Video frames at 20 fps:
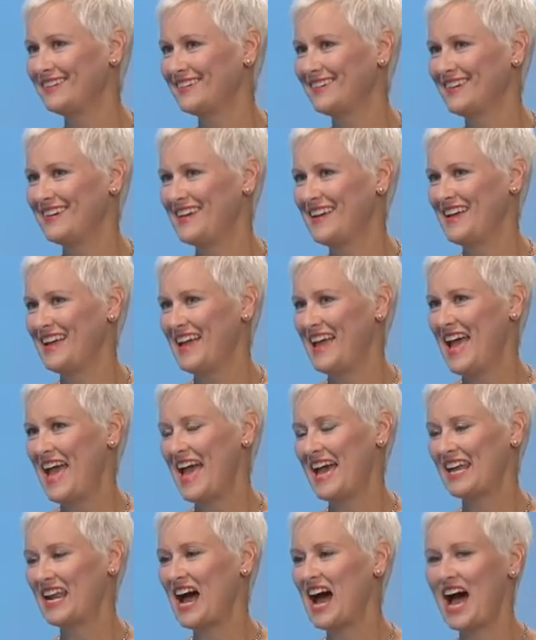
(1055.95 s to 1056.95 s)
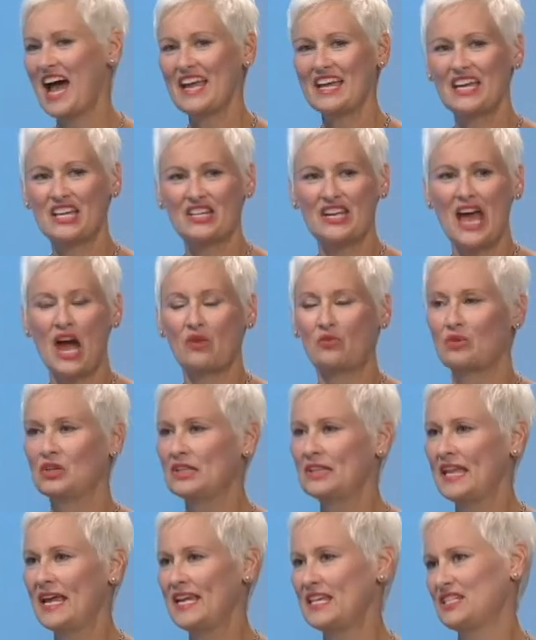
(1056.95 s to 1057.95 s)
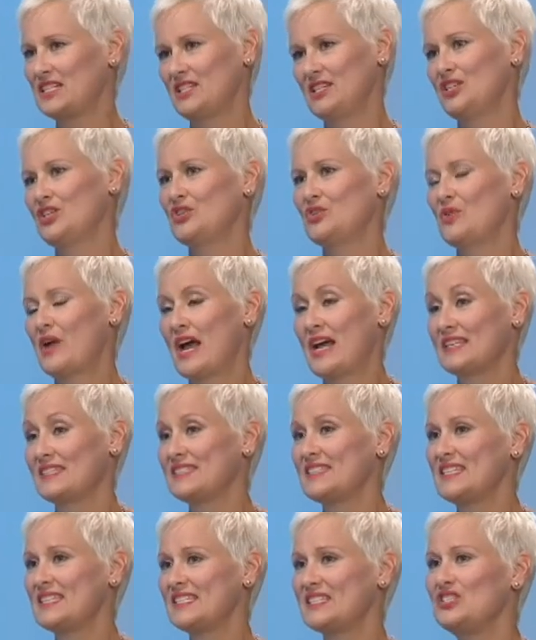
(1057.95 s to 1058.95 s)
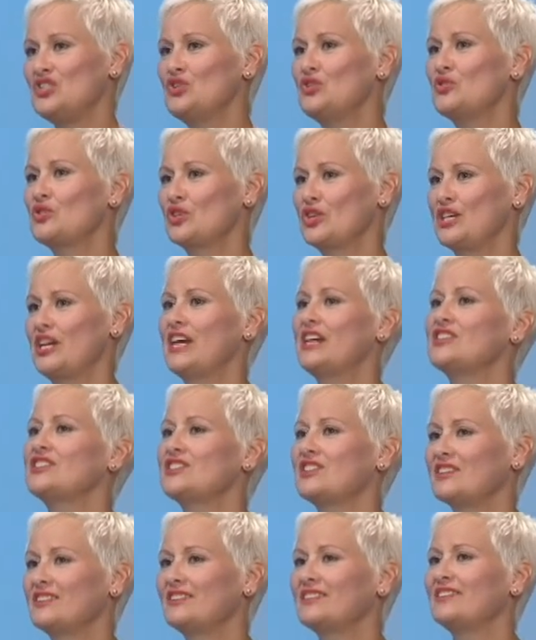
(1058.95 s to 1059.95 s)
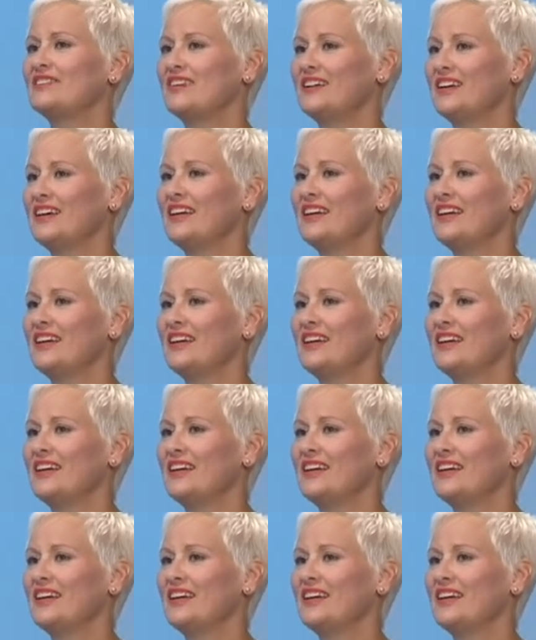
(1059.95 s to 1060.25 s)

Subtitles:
and I can now relate to you as this new creation.